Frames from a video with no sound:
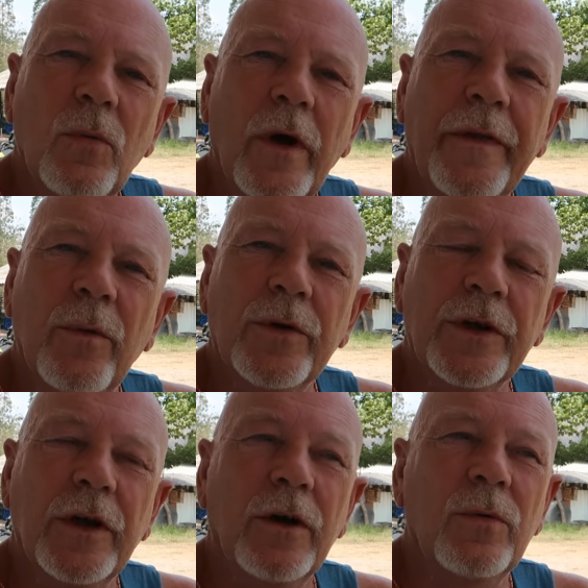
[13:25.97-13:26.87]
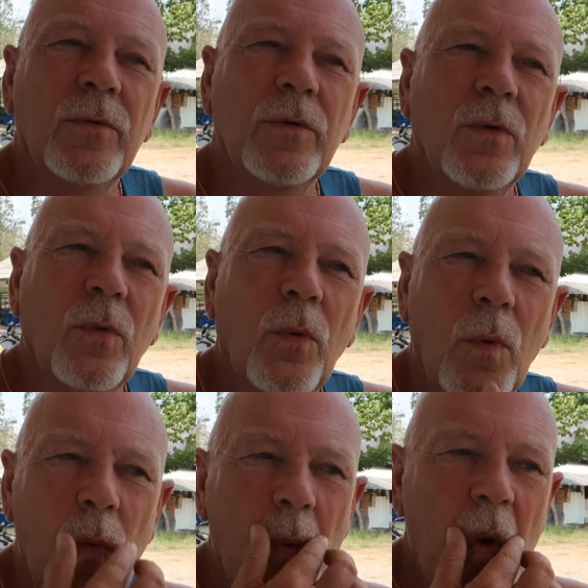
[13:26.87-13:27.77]
where they want to go.
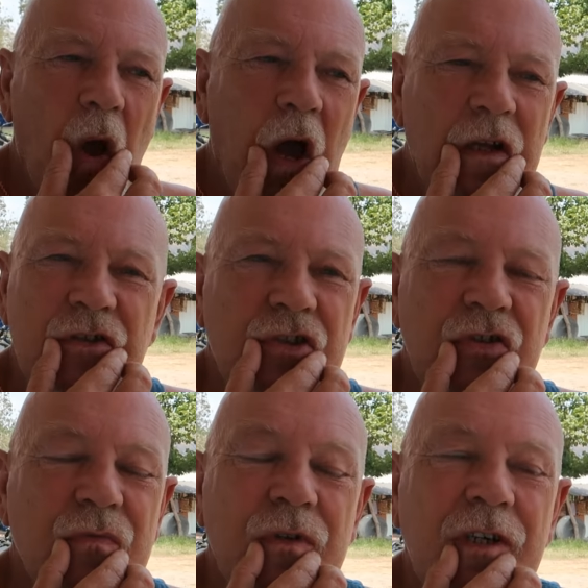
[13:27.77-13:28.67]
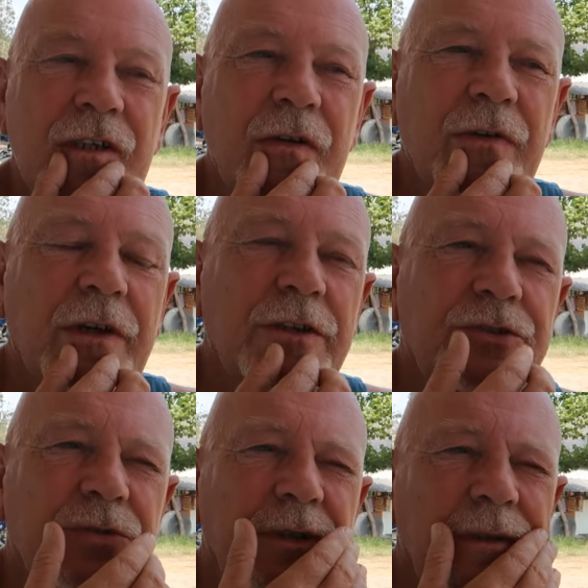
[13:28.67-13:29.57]
Hans doesn't really know the
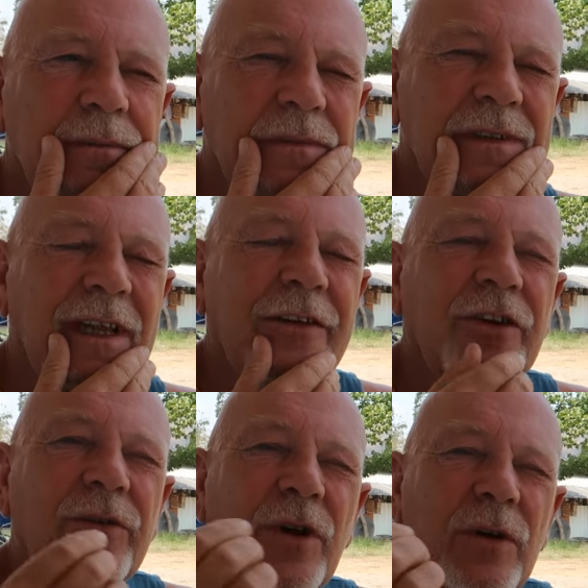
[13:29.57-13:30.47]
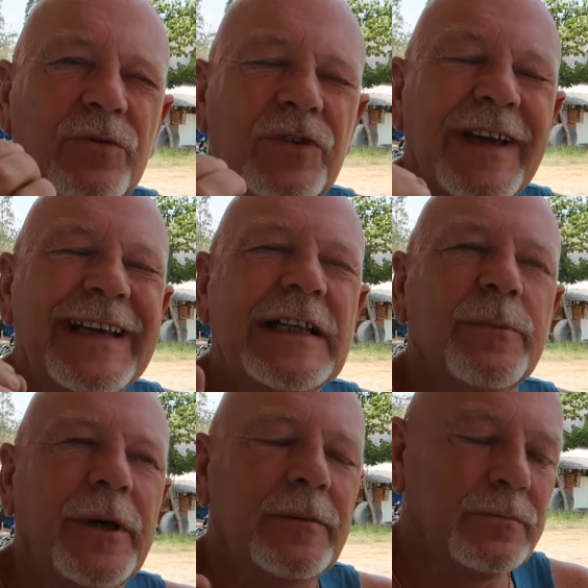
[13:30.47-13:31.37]
country. Lando knows a little
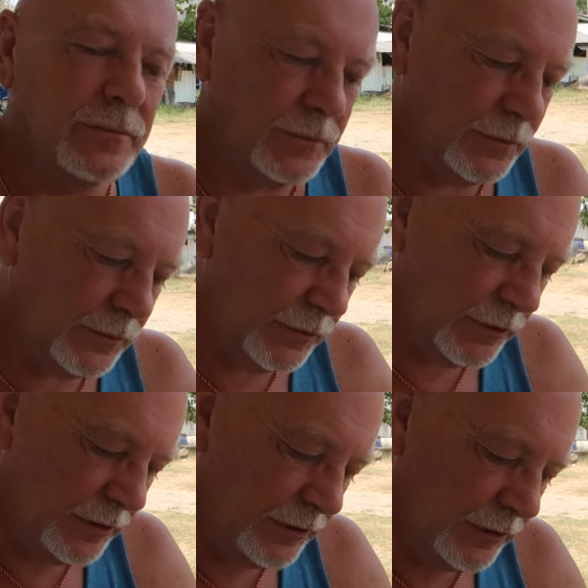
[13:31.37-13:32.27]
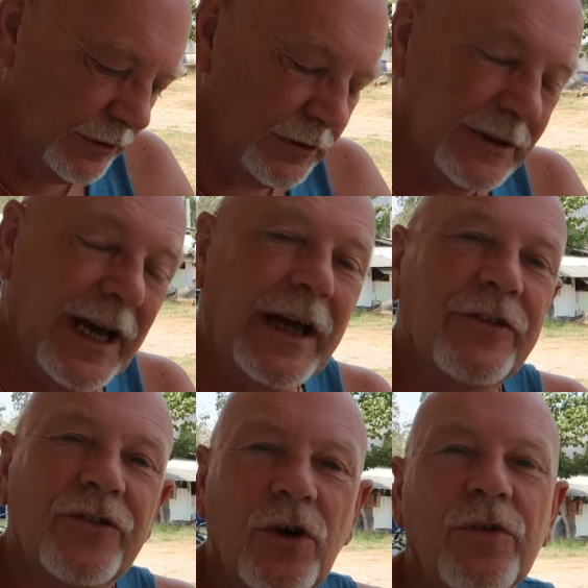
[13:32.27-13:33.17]
bit.
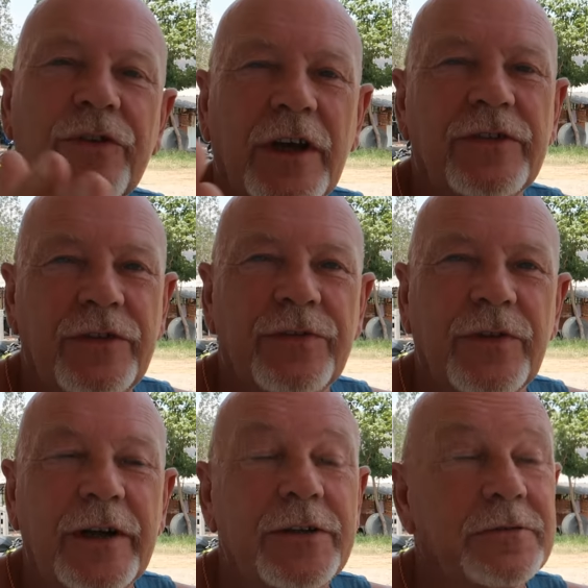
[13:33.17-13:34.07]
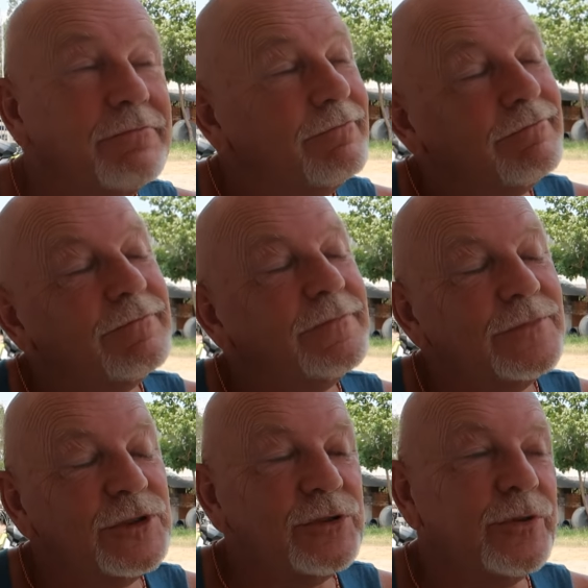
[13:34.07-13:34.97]
Hans contacts his friend.
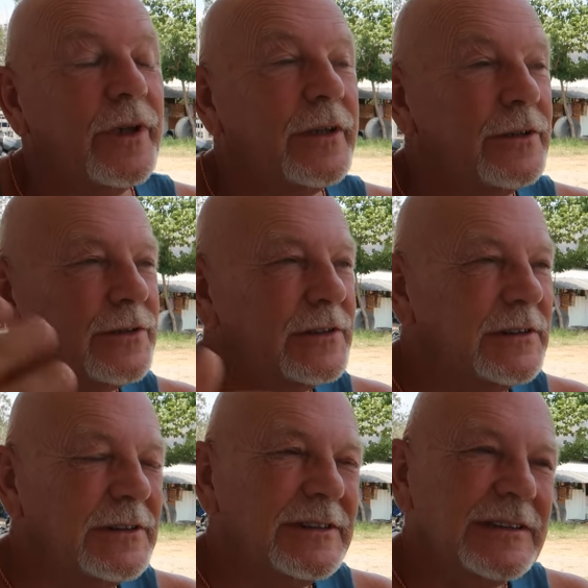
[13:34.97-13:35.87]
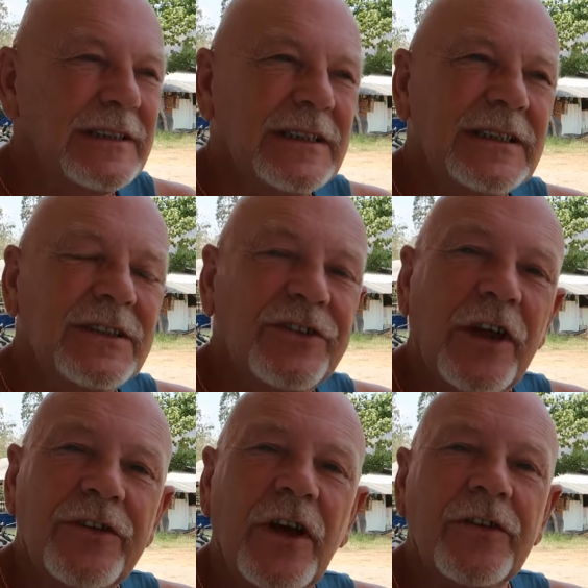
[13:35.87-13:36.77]
Wonder who that is.
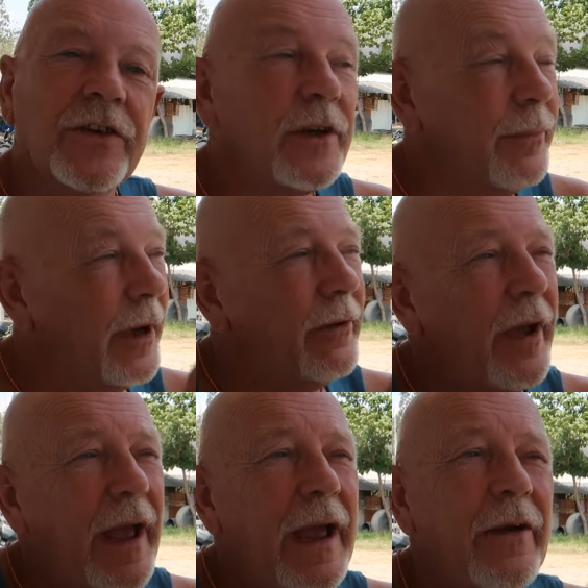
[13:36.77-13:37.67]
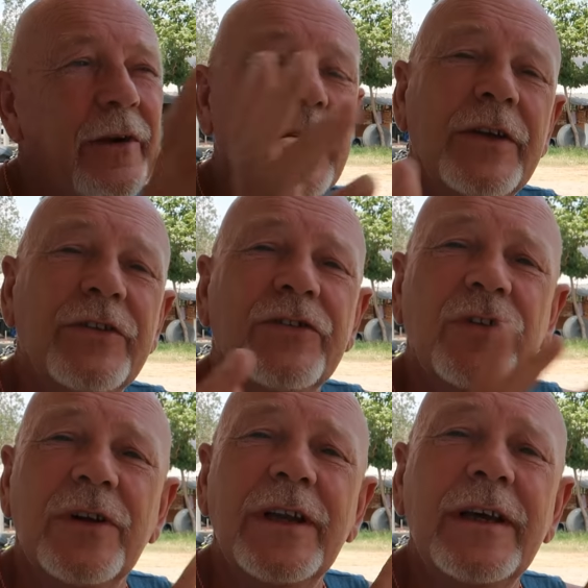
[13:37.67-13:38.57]
Starts asking about areas
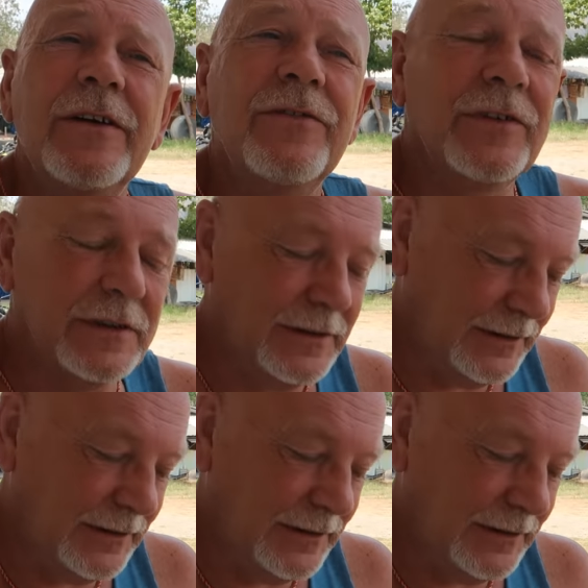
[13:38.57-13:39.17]
to live